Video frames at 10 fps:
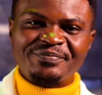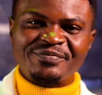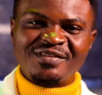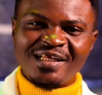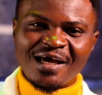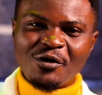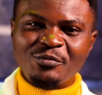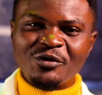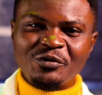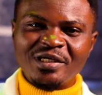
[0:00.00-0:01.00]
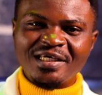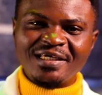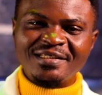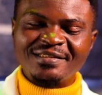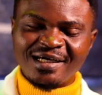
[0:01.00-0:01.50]
Till I come your way
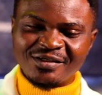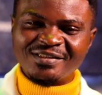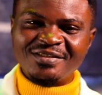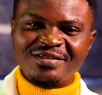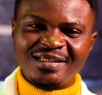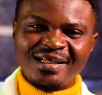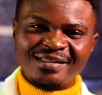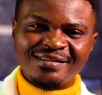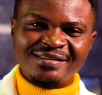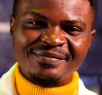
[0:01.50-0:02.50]
again, I'll see you in the next.